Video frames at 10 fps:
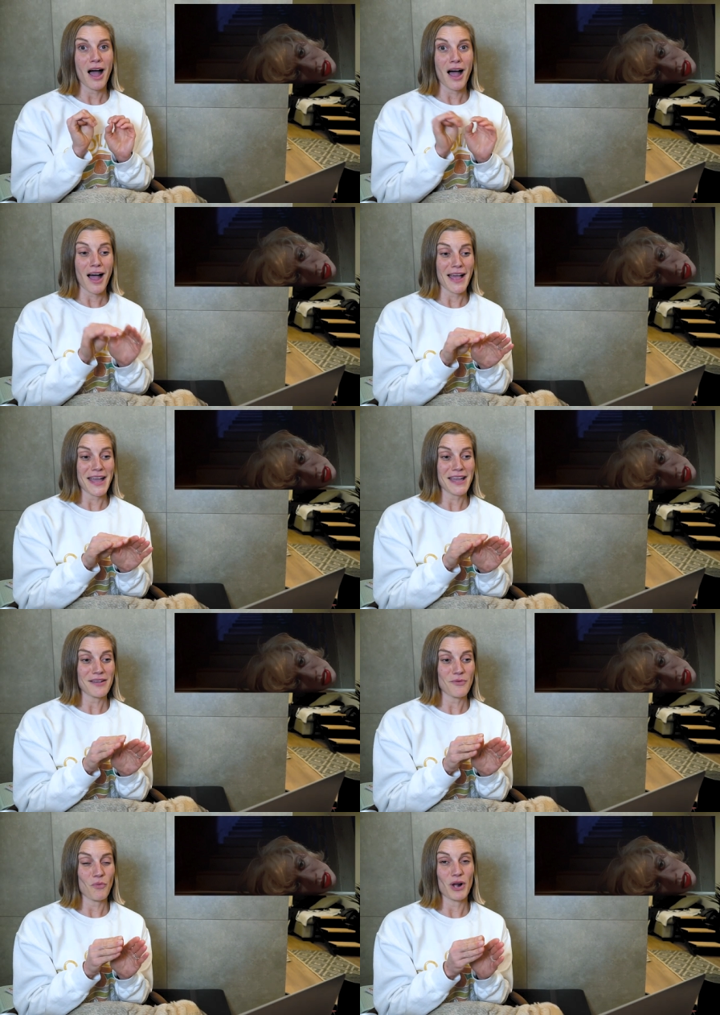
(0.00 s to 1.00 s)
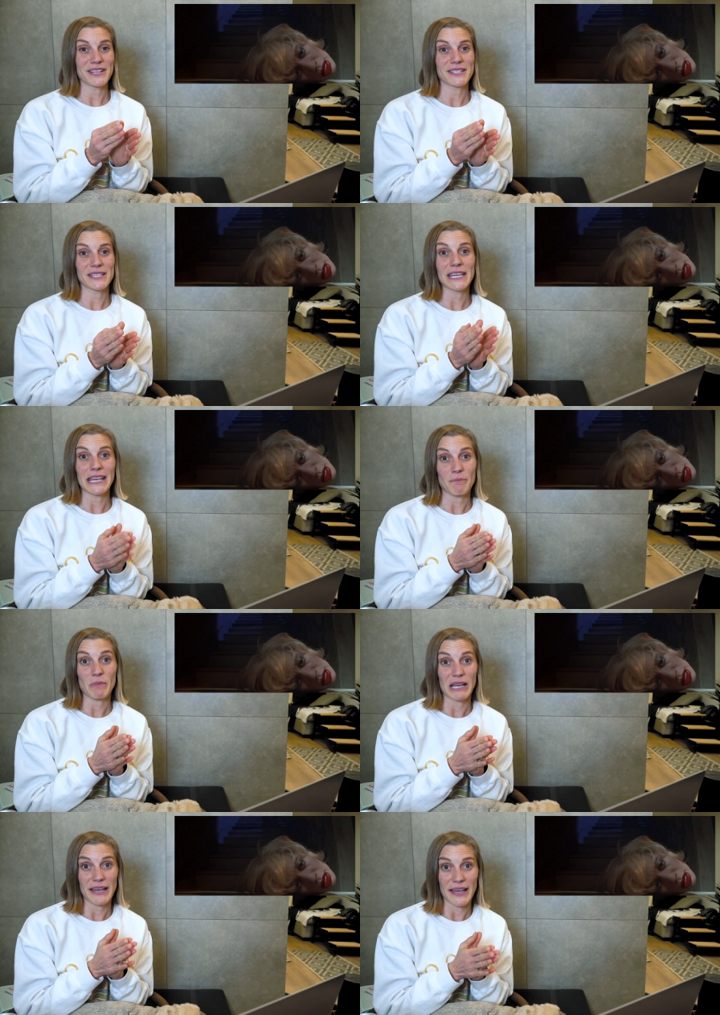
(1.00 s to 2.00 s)
I wanted to keep
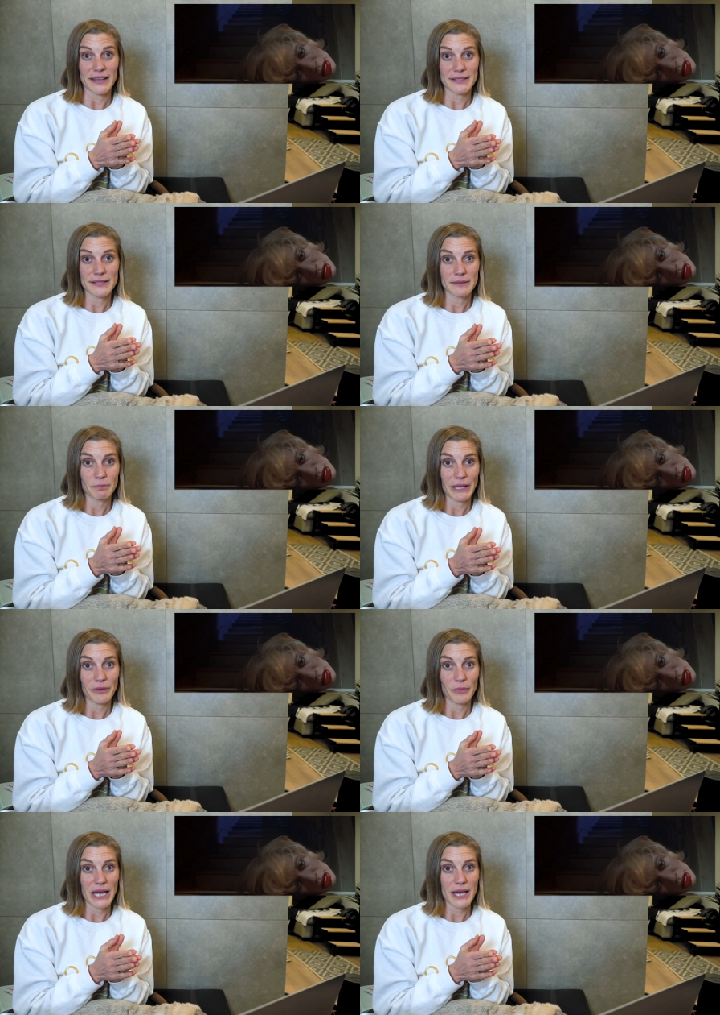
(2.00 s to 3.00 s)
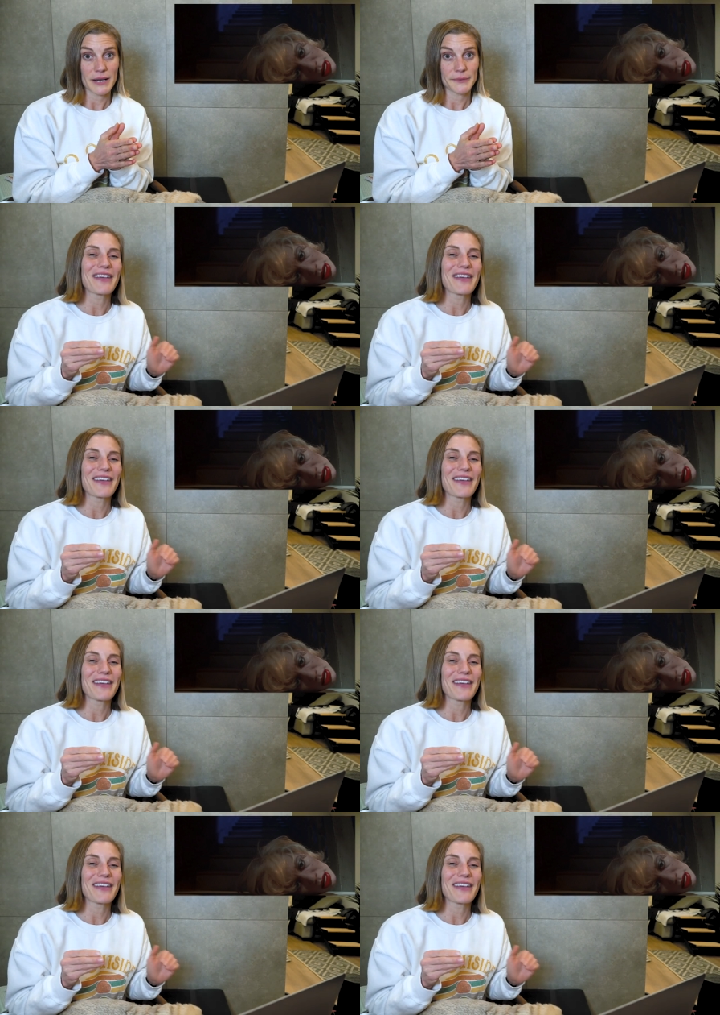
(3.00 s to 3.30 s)
my head, by the way.